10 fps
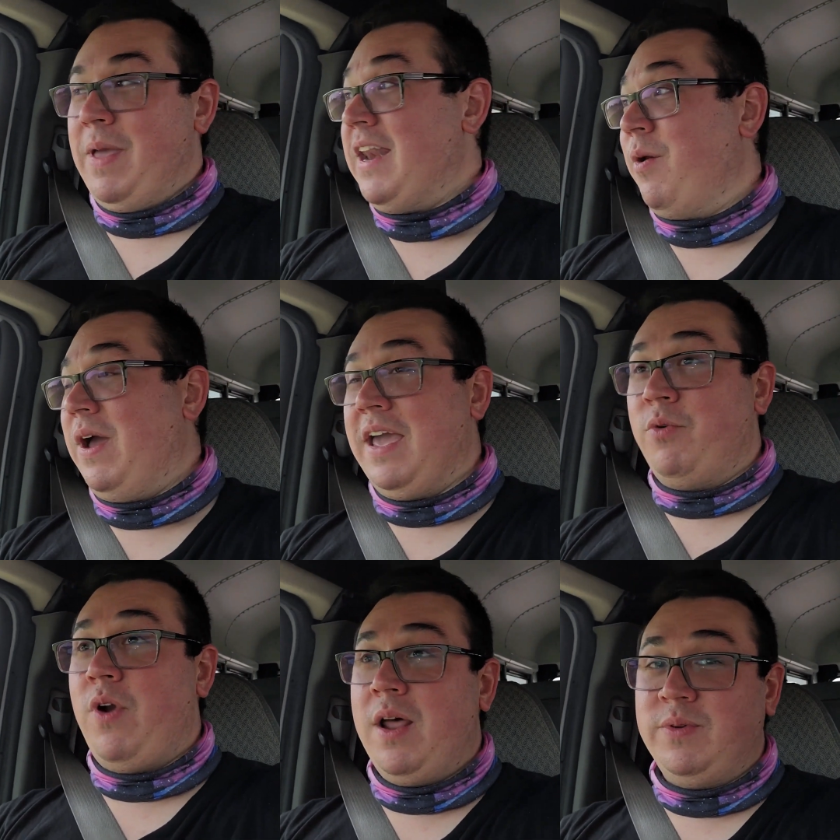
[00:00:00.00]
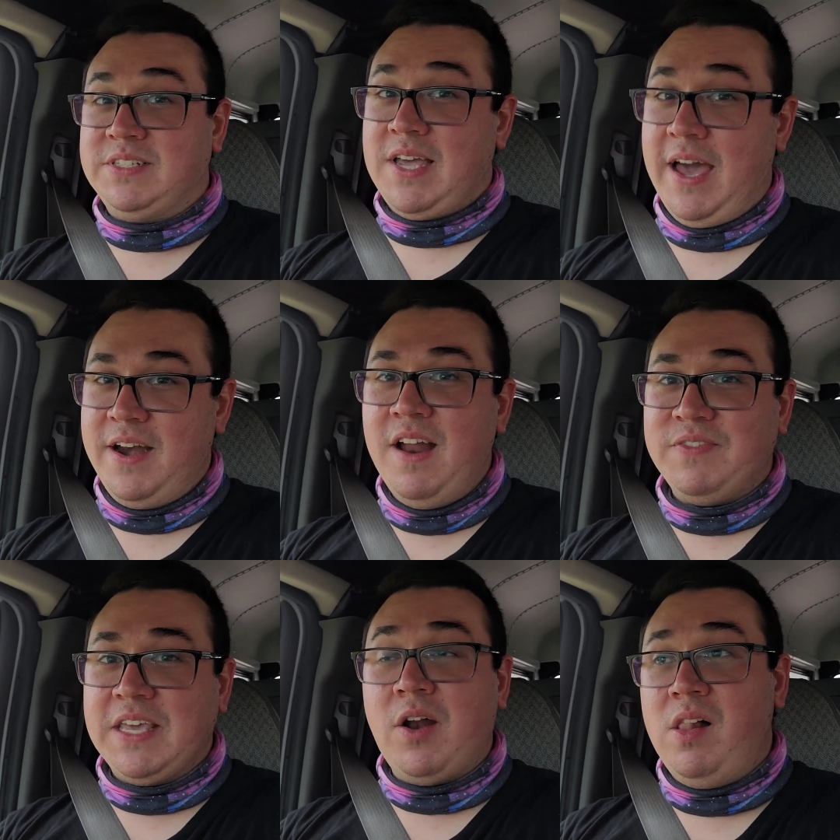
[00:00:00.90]
Anyway, Rod was kind enough
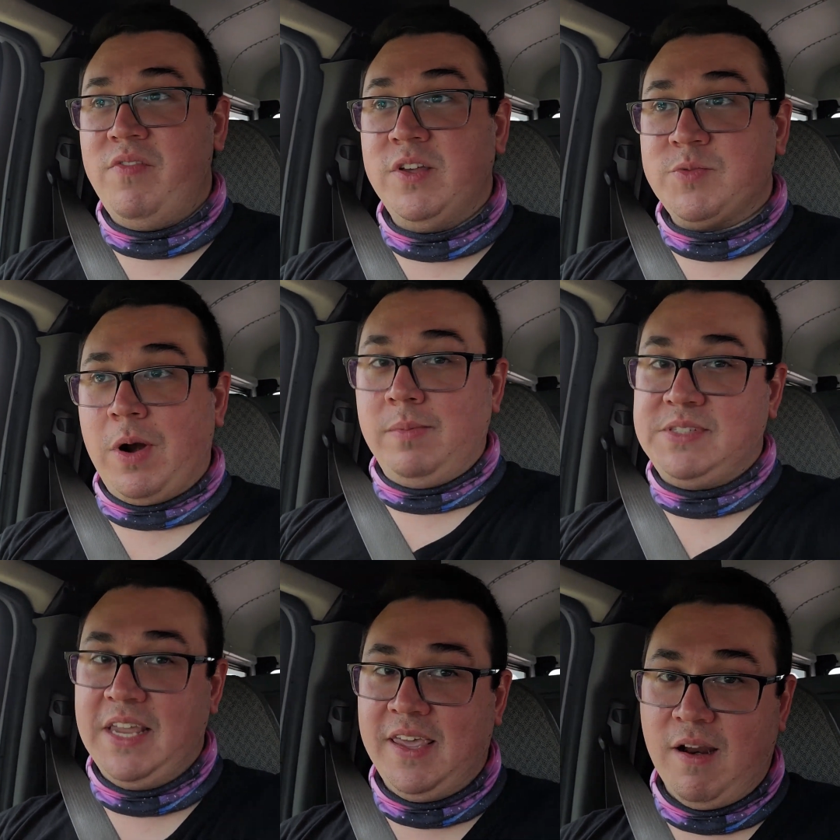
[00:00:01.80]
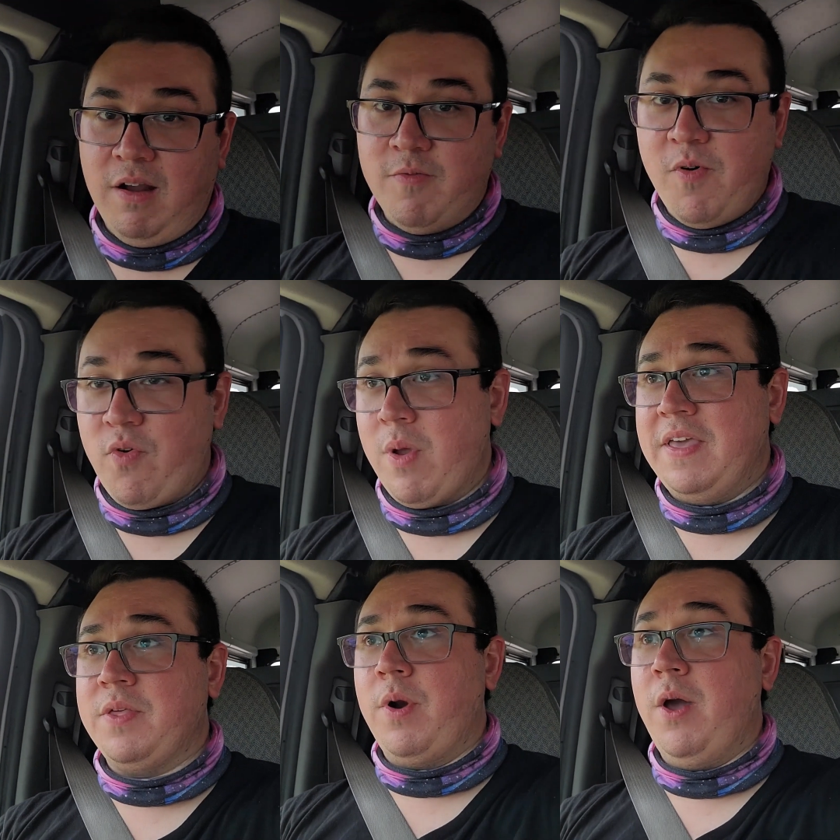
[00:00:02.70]
to get all of those problems taken care of before he
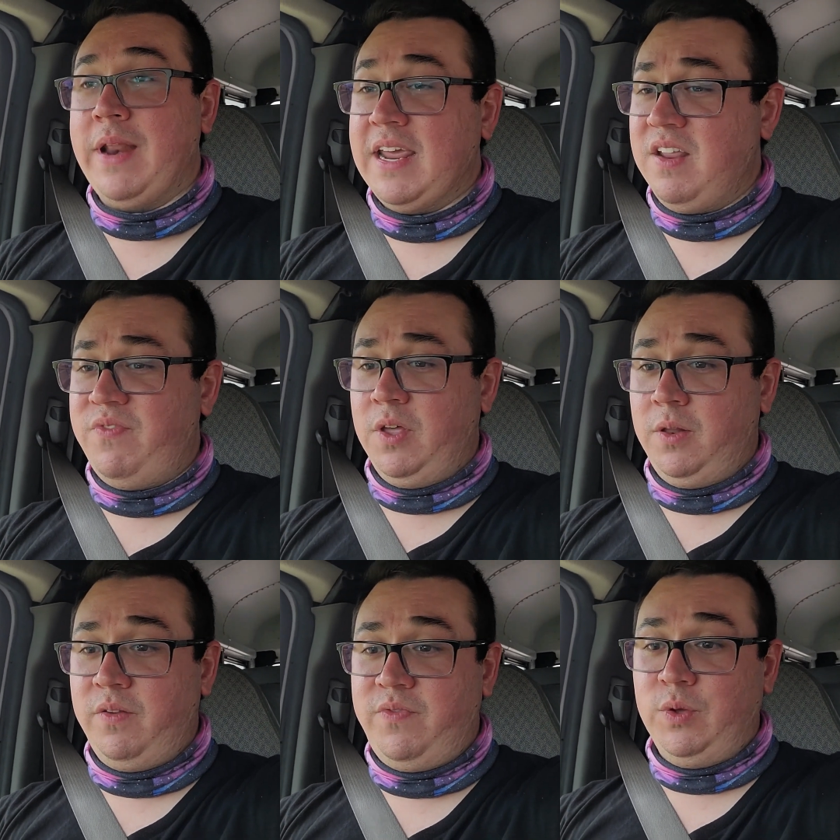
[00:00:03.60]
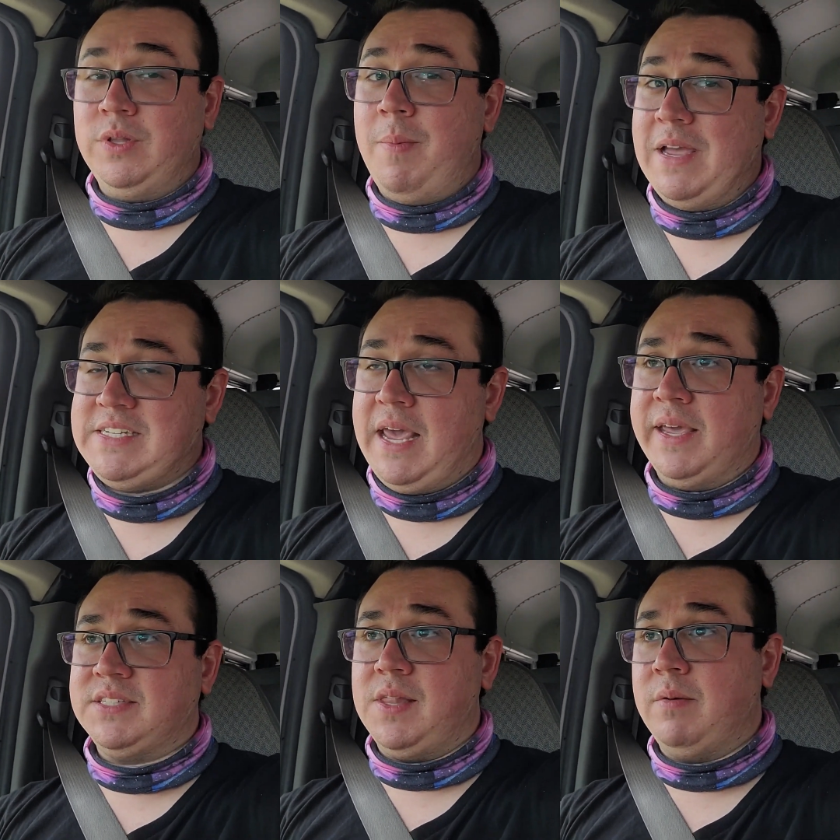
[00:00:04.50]
hit the road, and he fueled up my tank,
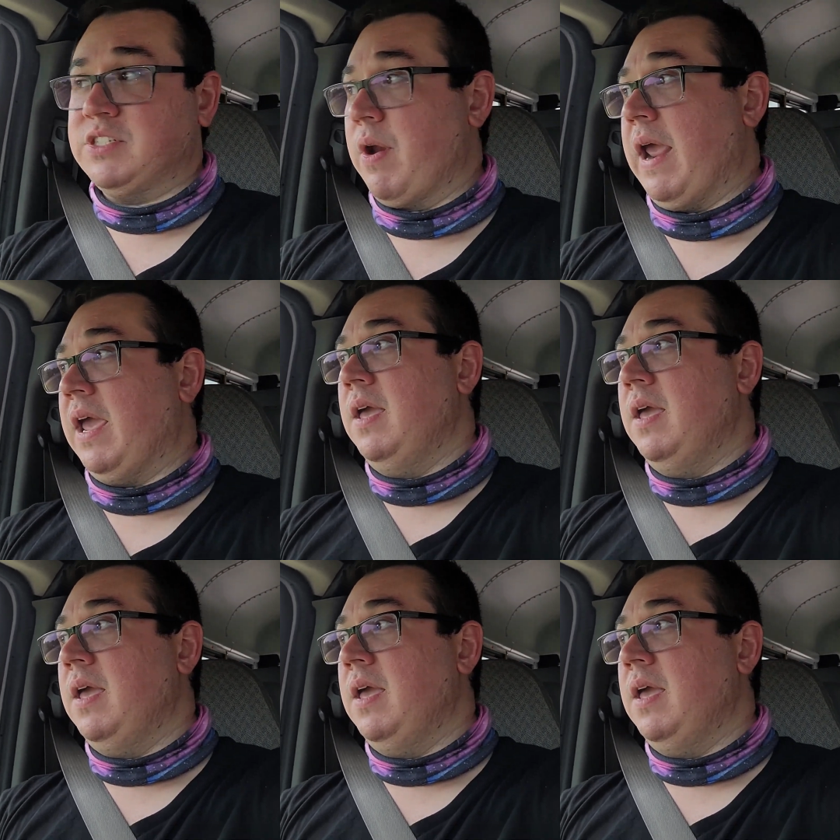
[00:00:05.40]
so that was great.